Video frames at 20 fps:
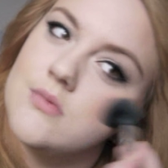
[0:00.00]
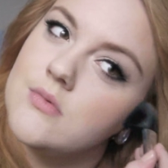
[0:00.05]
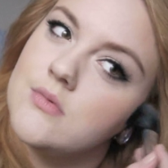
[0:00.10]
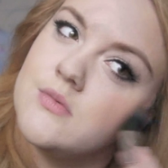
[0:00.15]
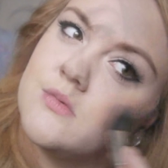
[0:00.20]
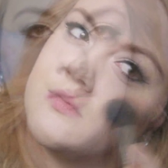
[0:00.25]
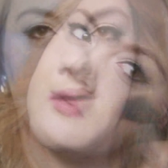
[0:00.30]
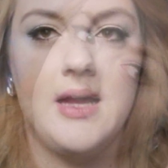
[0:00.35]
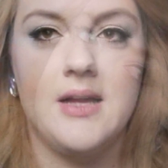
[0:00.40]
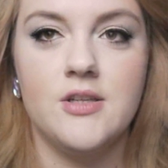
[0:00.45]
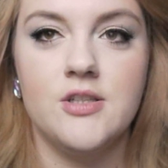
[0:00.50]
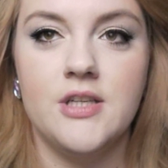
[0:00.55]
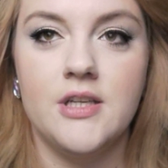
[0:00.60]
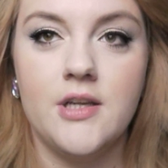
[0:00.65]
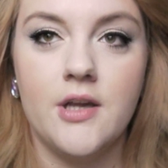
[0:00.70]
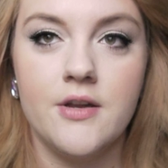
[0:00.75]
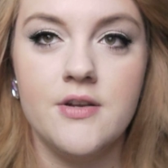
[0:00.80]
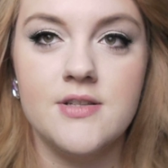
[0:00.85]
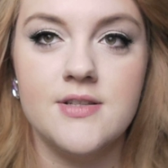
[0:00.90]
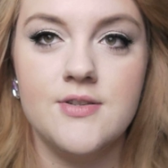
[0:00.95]
I'm actually
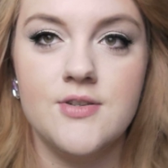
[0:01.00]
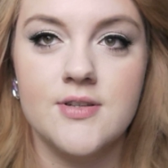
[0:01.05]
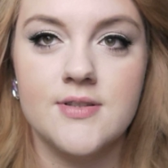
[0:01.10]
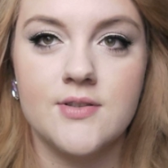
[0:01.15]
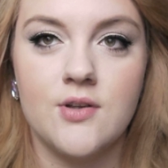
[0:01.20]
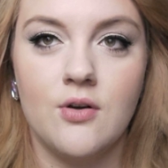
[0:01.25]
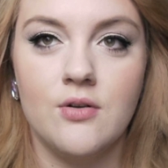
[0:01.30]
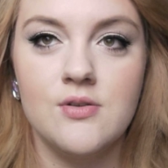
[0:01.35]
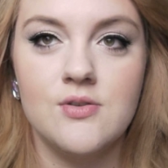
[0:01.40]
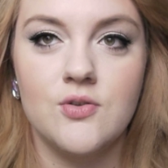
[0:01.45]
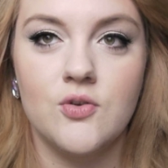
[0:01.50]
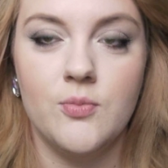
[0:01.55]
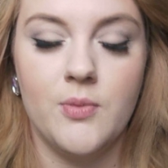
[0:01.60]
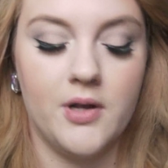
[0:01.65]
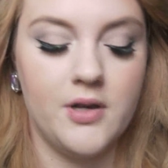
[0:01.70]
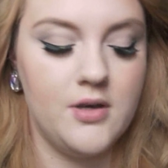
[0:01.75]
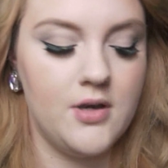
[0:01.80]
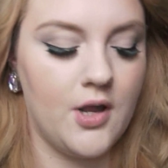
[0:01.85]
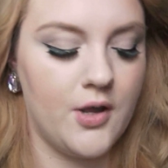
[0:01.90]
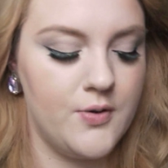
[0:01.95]
going to just contour
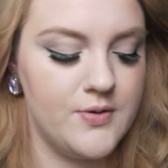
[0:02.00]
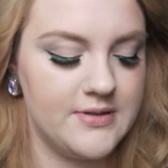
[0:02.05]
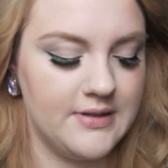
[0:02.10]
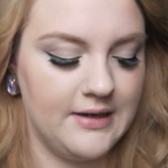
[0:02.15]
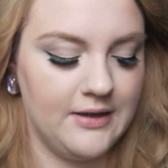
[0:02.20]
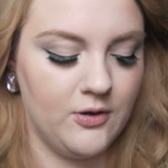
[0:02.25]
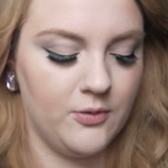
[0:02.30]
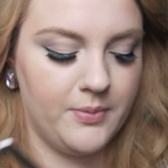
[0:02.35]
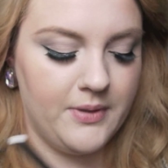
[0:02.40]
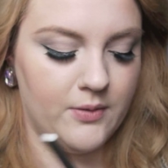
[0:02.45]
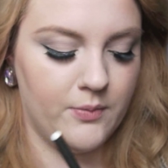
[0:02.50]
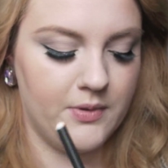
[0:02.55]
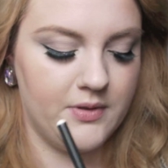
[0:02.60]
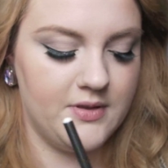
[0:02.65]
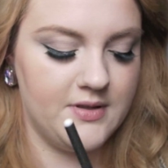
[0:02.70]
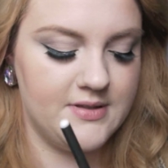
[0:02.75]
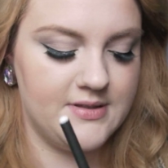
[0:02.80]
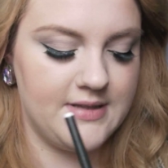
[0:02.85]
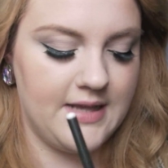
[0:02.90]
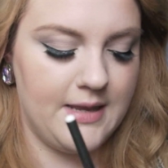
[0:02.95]
my nose a little bit with
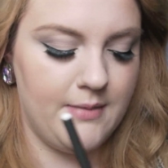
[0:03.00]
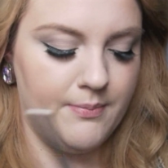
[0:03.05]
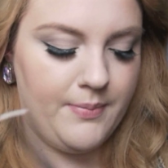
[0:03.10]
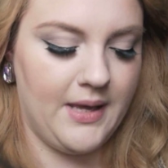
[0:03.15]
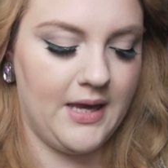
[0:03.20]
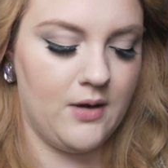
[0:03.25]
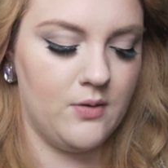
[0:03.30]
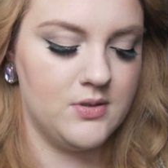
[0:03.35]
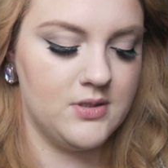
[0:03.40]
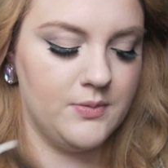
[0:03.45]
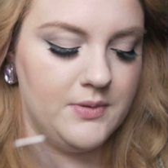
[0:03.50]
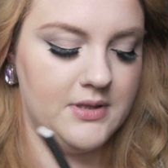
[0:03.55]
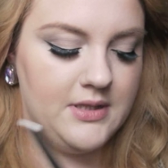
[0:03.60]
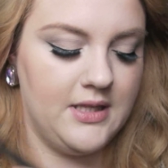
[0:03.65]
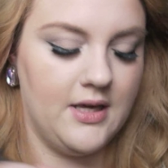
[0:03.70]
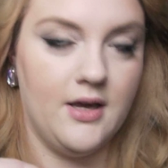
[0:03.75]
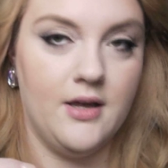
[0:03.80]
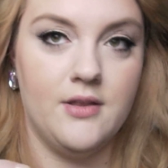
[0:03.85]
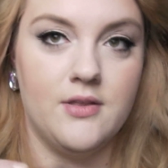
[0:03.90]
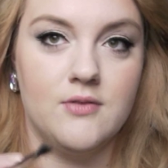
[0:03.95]
the same powder, with
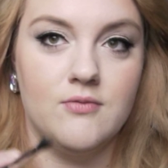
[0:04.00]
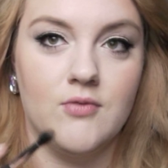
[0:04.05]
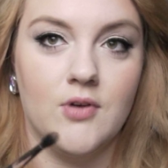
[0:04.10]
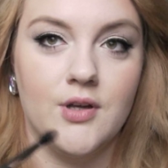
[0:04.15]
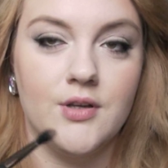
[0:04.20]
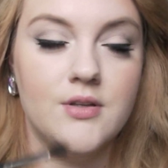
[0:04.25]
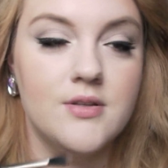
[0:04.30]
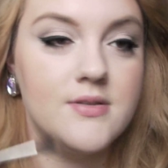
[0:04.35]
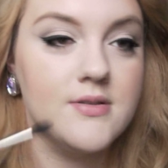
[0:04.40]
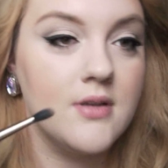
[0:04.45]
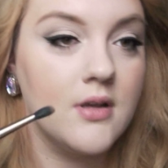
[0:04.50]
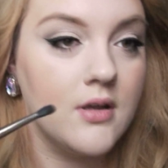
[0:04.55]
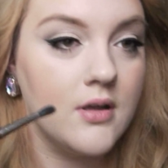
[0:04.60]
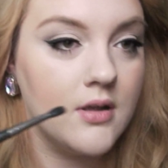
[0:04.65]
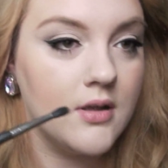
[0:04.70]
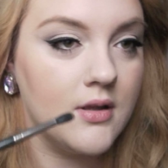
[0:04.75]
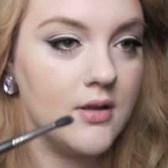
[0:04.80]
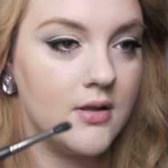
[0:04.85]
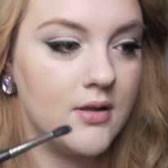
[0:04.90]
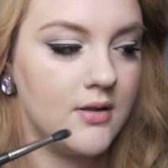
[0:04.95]
the Earthen Rose,
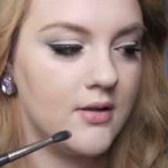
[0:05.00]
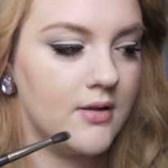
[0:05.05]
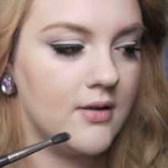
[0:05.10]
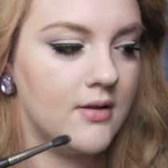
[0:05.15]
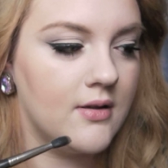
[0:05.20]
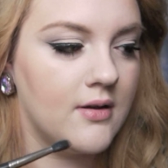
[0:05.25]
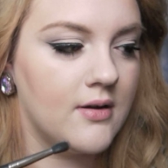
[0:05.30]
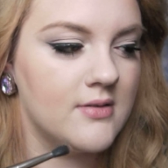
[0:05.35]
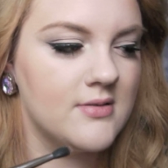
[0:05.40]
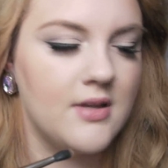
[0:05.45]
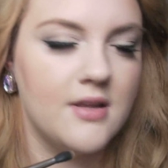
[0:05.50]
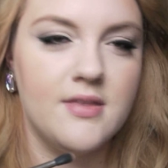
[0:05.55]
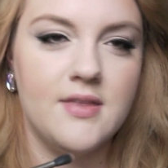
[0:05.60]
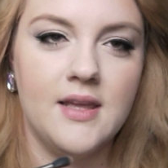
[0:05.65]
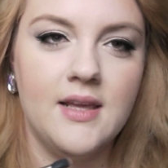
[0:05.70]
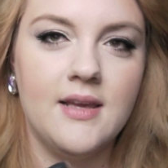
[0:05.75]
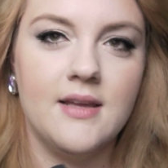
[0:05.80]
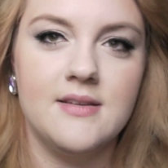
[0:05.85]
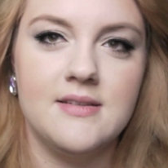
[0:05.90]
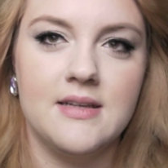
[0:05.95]
because I
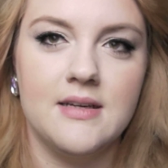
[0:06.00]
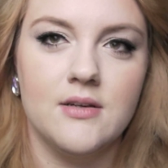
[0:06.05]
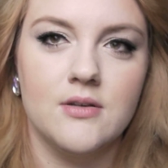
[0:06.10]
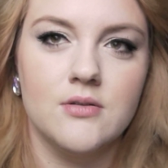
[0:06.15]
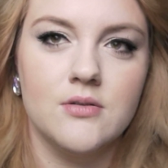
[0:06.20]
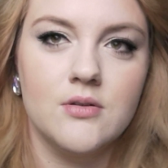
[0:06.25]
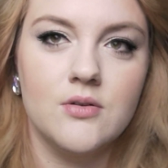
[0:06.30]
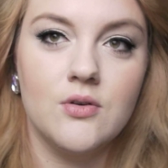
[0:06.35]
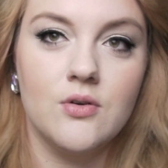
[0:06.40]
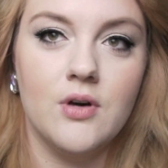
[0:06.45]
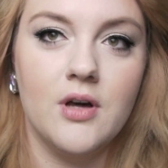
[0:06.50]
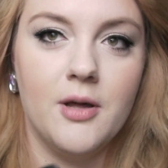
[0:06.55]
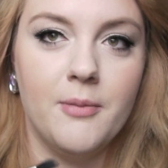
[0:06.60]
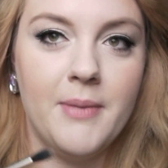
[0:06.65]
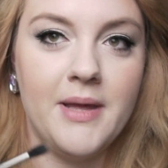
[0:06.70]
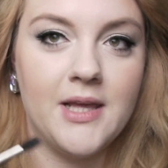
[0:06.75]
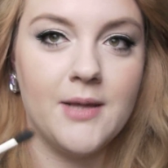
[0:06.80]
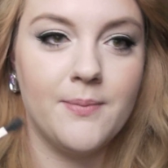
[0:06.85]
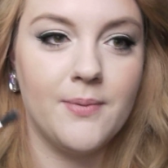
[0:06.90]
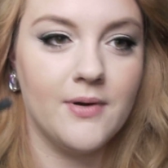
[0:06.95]
think Adele or her
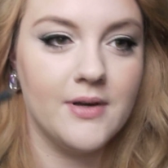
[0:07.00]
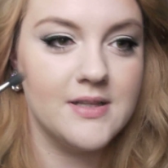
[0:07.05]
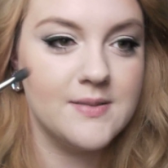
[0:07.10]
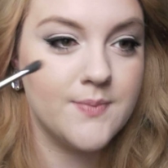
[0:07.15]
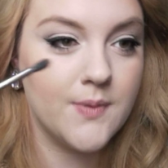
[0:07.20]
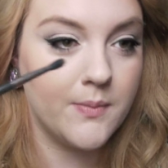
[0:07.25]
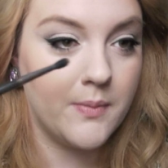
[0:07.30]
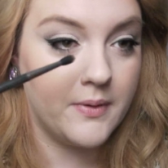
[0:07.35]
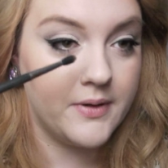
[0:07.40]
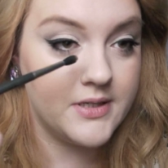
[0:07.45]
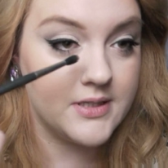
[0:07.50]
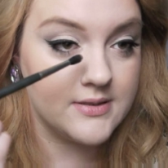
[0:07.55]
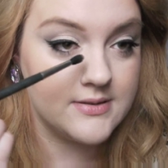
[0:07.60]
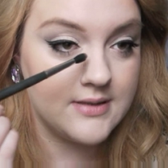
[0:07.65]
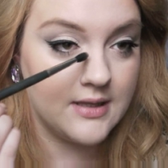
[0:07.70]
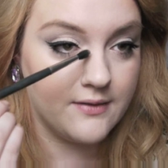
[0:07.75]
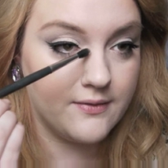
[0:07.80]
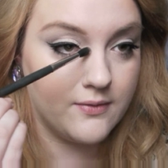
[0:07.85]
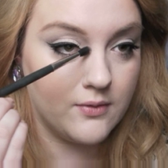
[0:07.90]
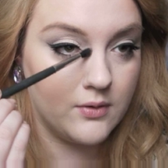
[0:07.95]
makeup artist probably does
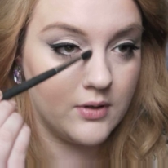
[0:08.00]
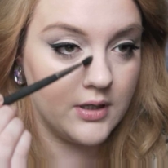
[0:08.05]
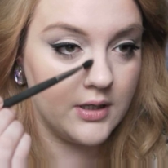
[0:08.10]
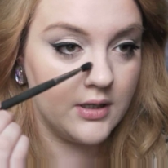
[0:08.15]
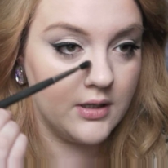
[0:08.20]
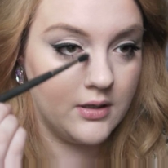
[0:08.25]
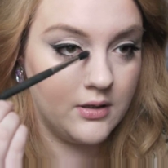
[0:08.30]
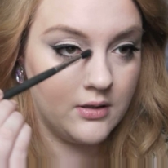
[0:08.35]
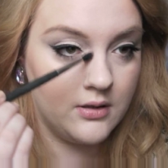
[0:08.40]
that for her.